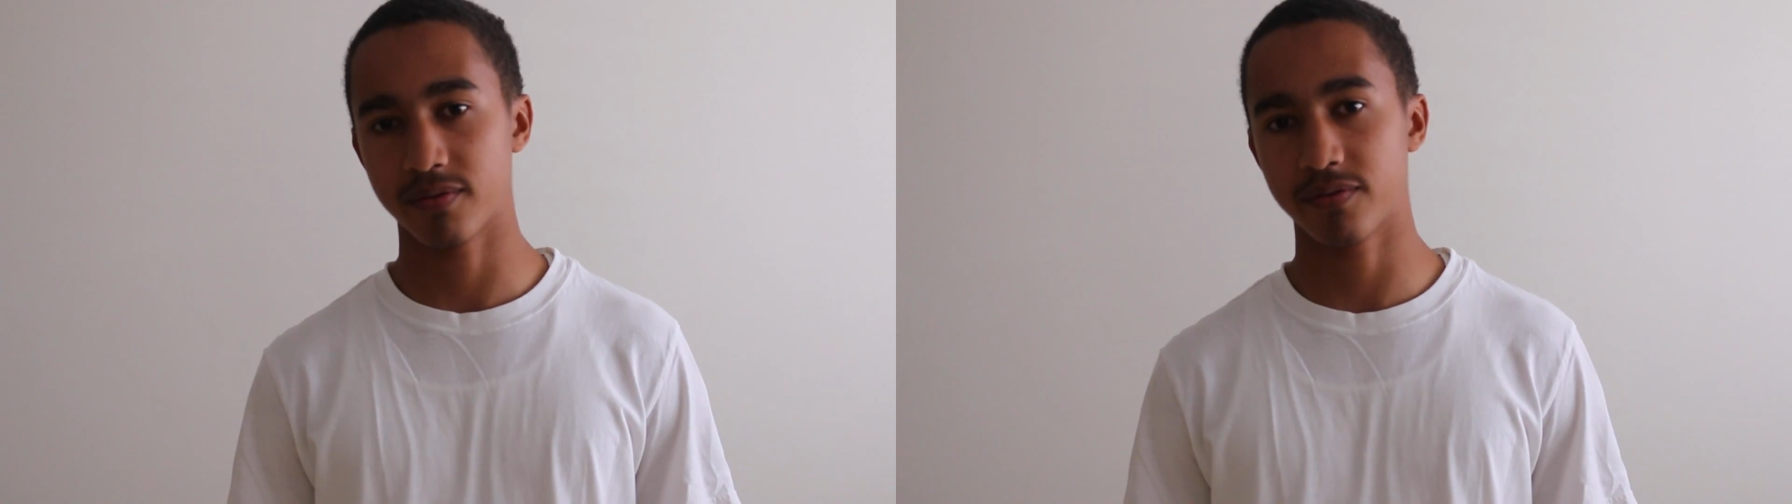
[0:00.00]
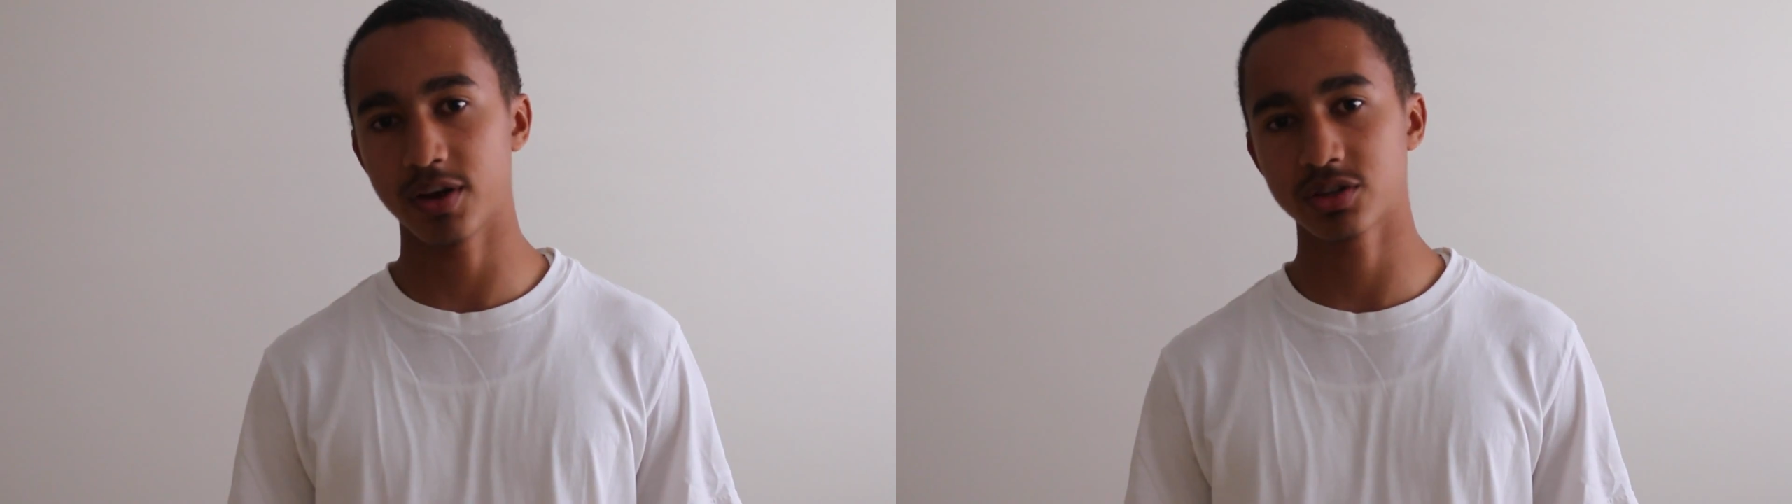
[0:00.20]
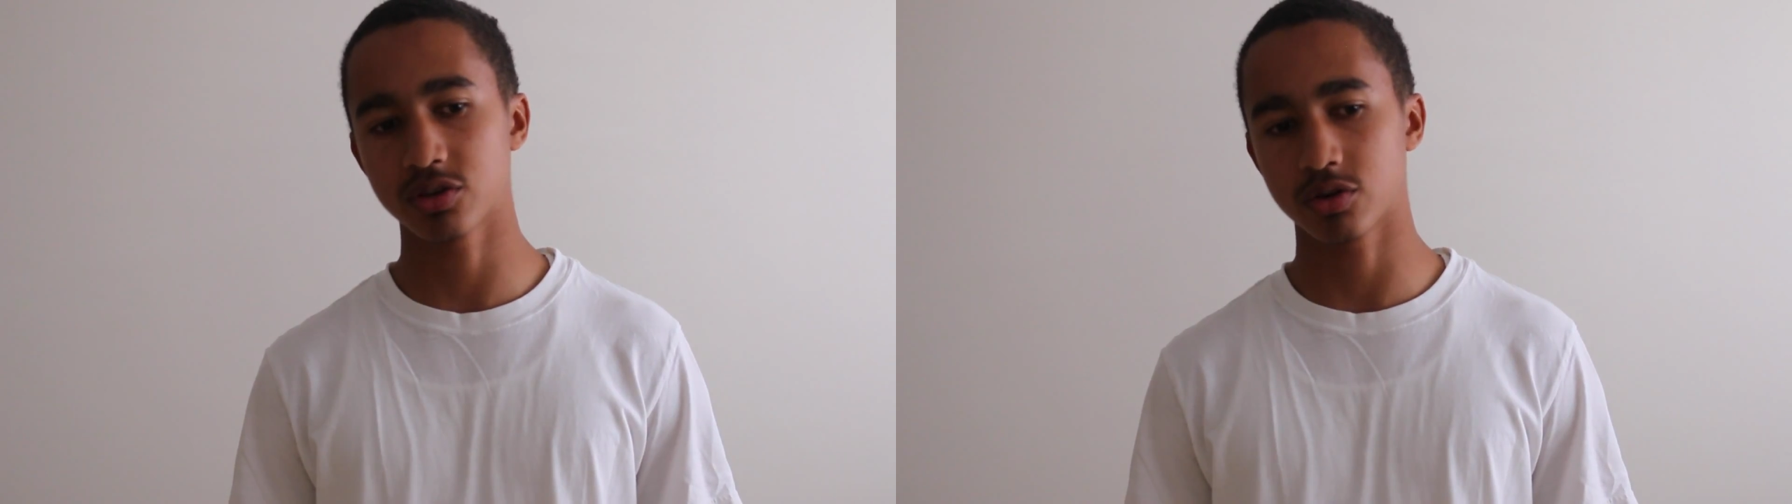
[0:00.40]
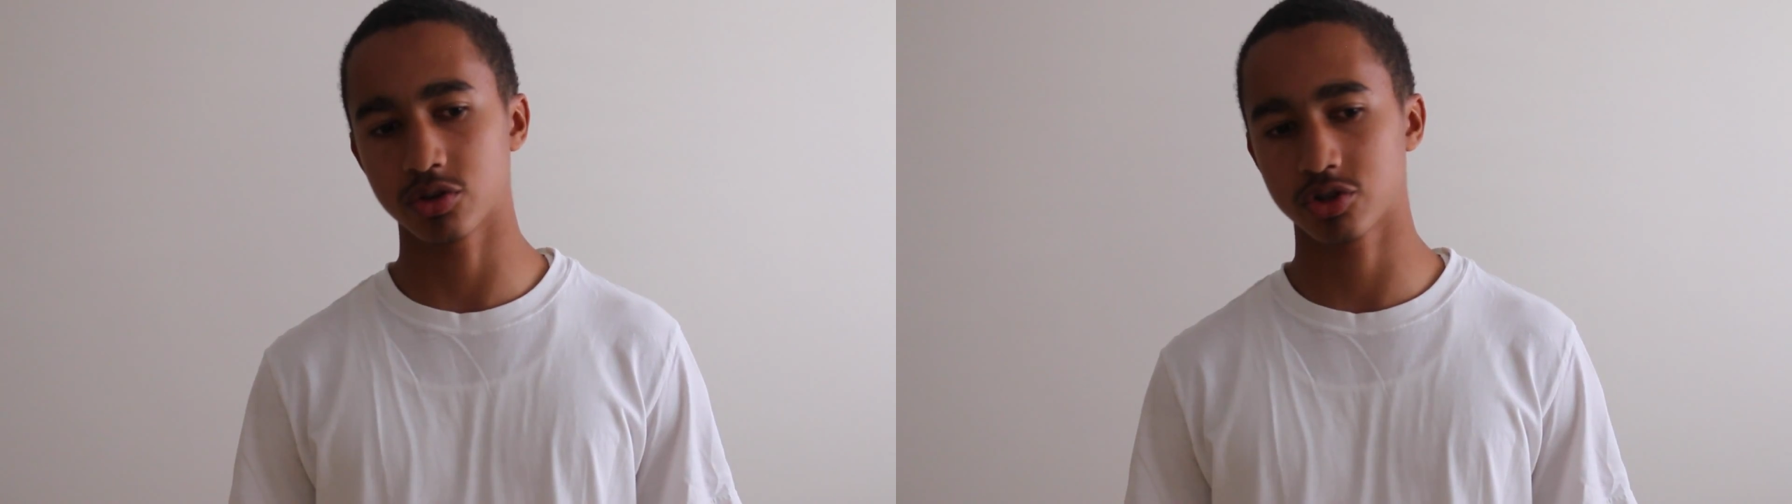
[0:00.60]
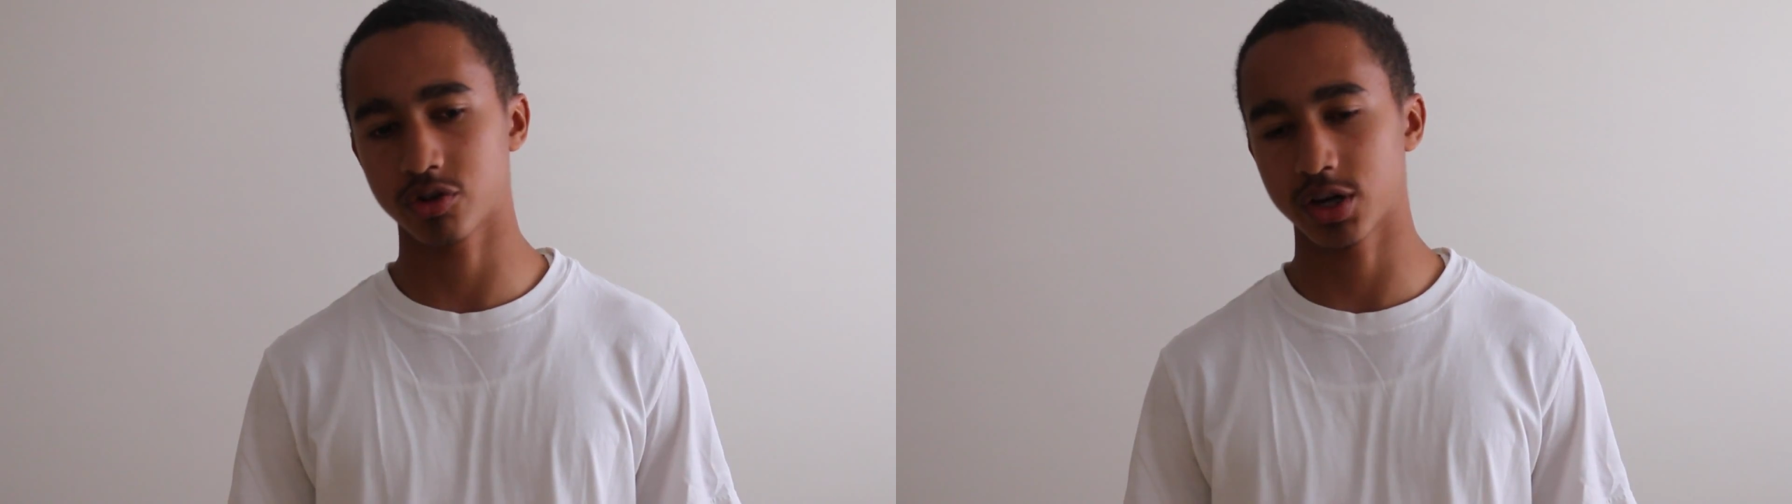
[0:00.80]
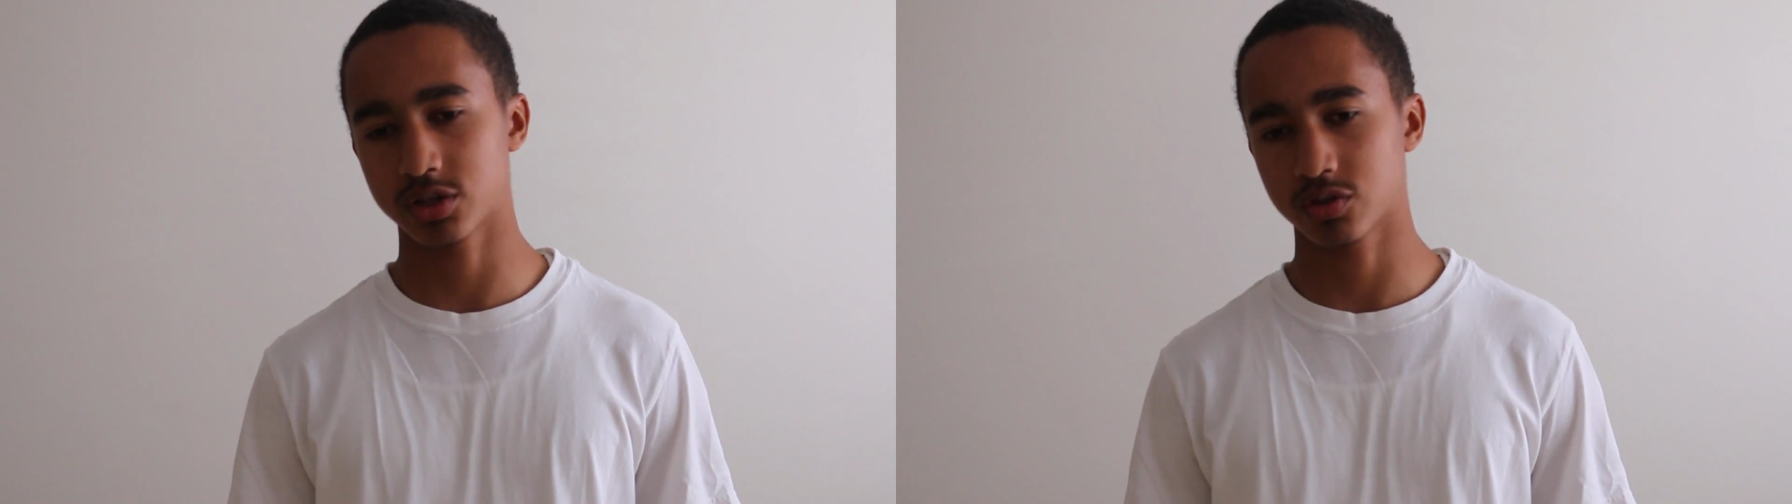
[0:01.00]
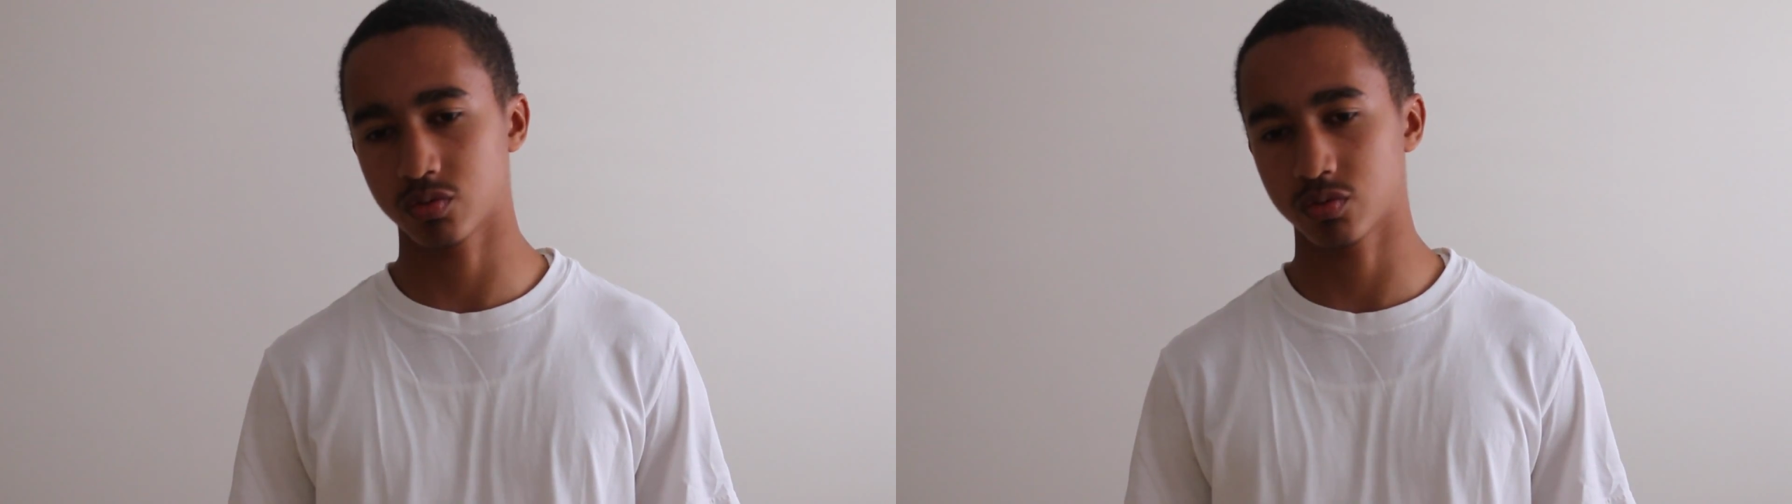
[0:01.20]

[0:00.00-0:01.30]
physical stress,